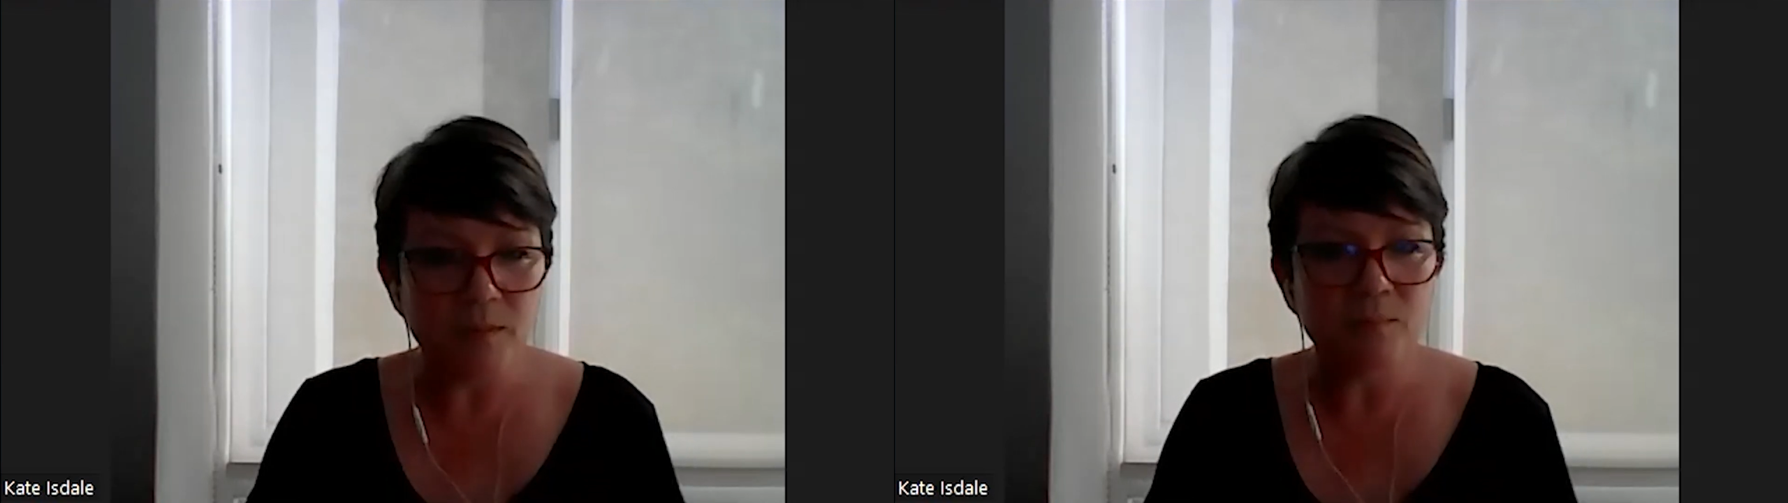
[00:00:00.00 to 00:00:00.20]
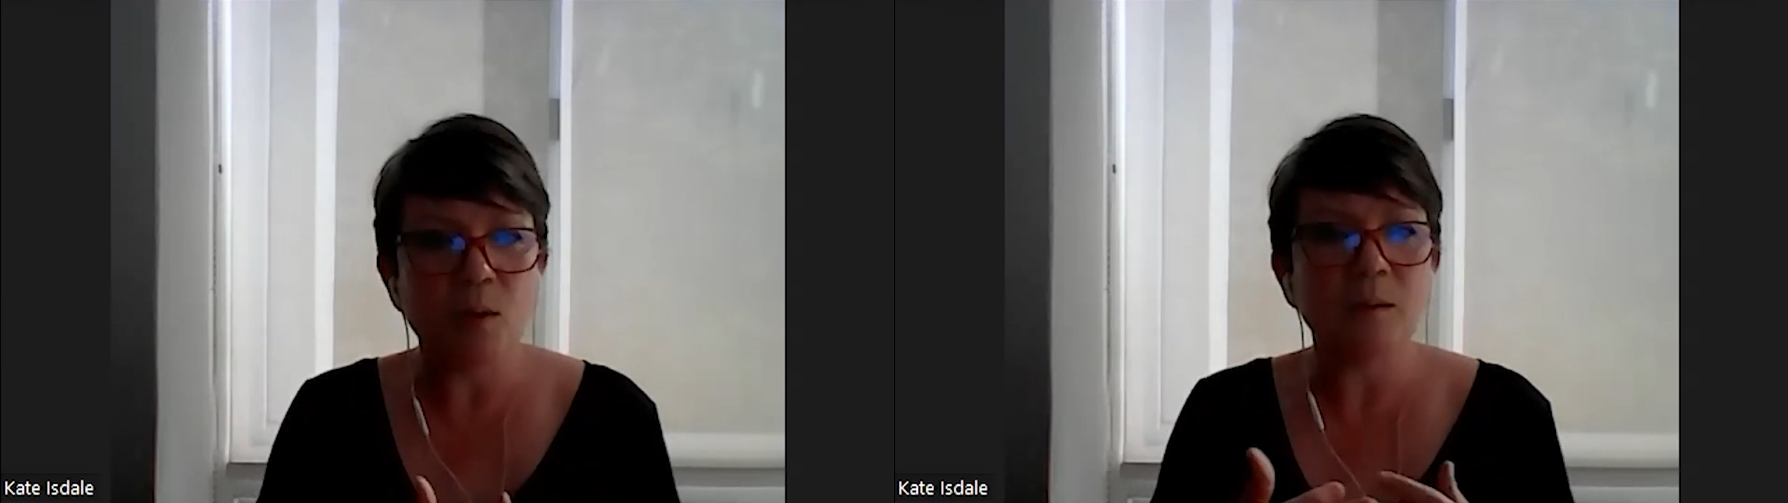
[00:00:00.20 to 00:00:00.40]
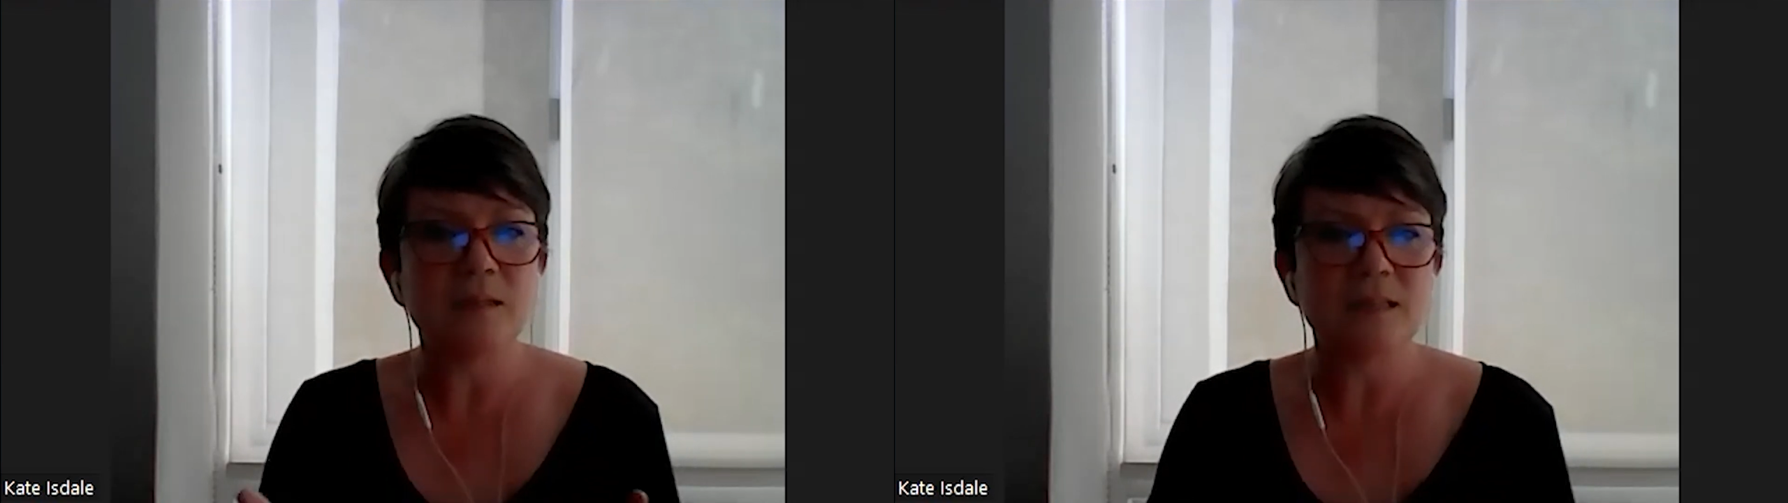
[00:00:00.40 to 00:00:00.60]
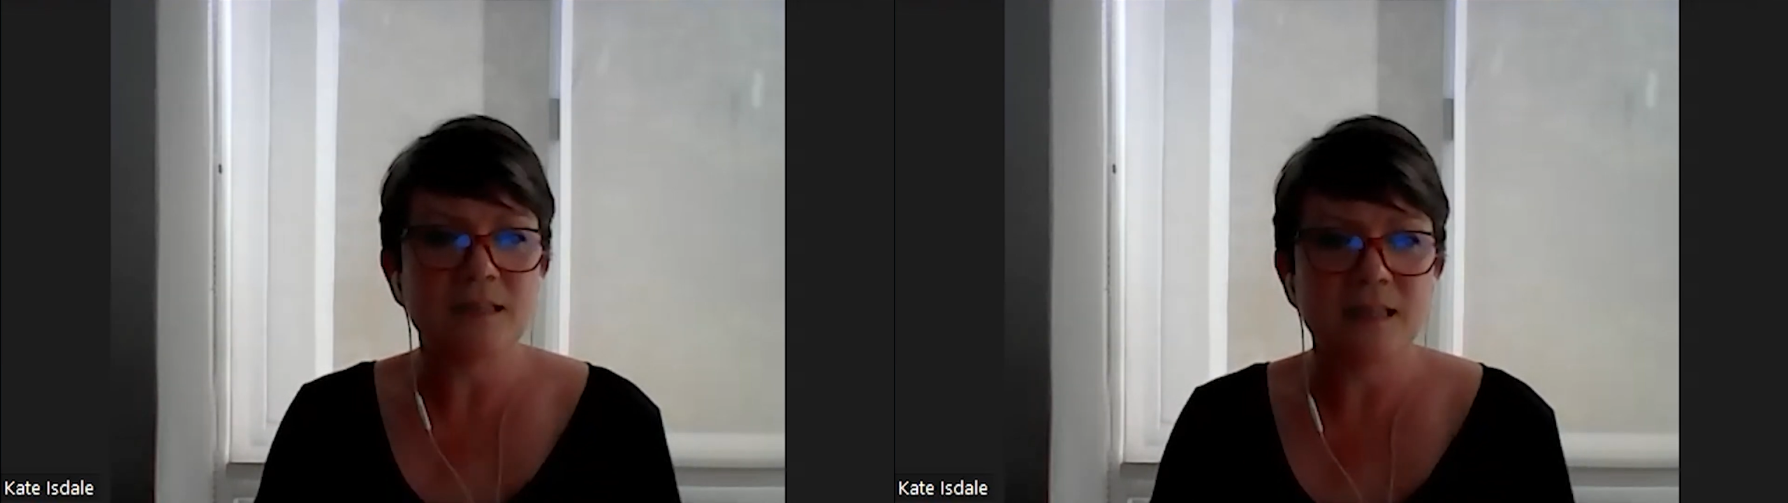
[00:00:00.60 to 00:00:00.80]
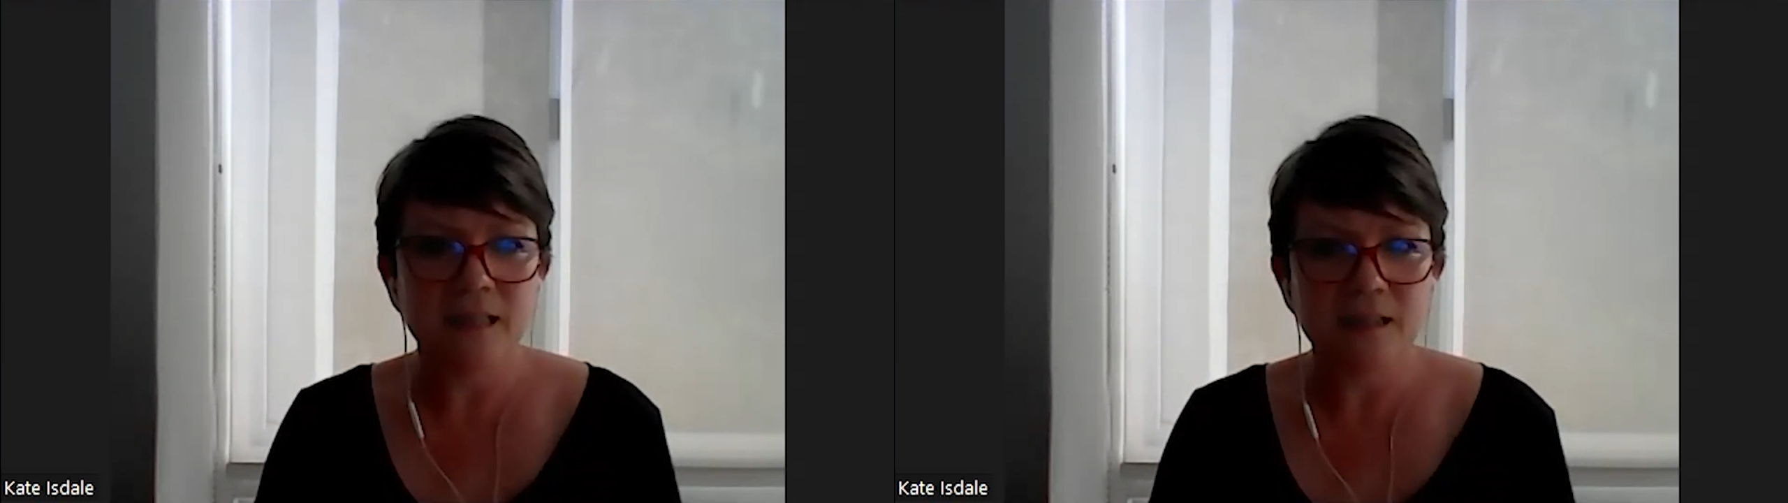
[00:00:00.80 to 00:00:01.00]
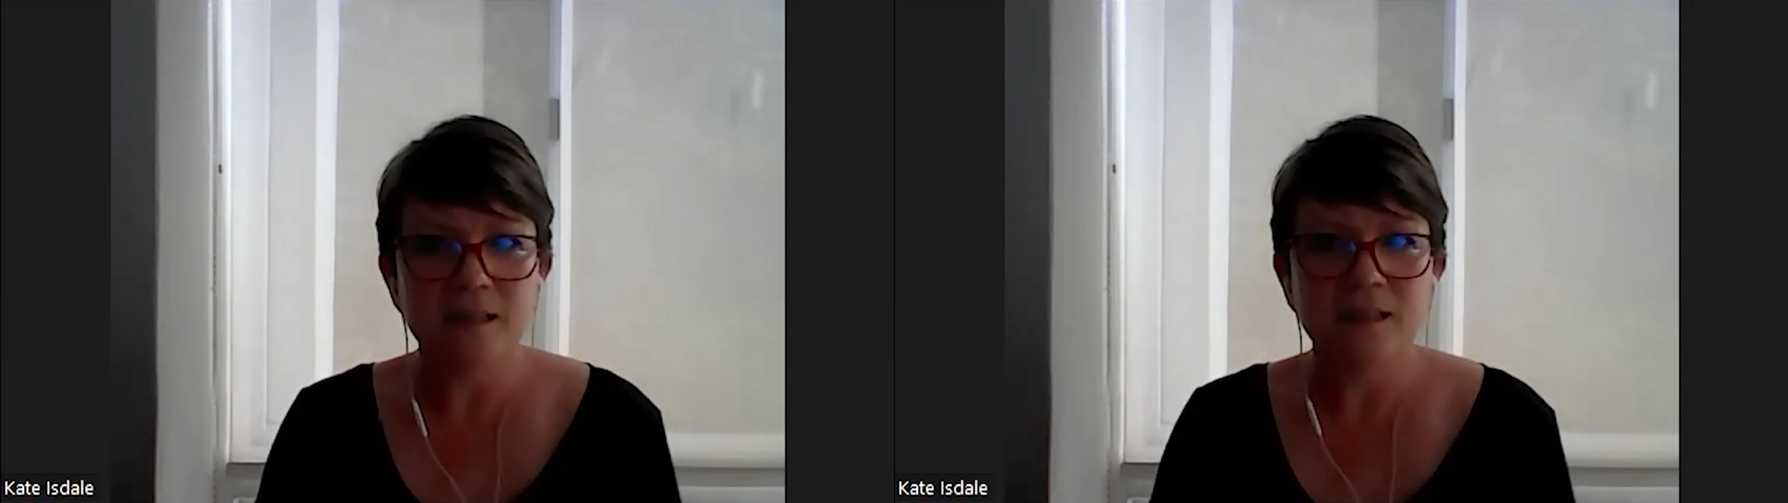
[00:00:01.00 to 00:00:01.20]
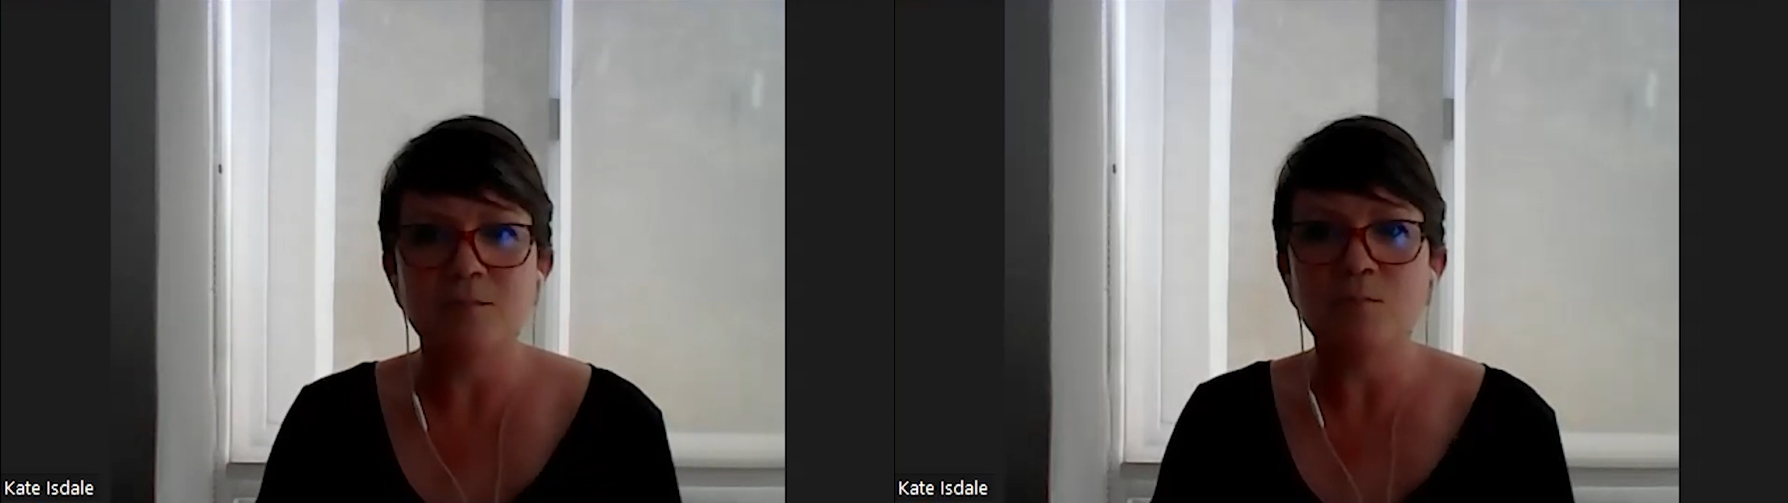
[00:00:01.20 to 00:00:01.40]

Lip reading: probably senior,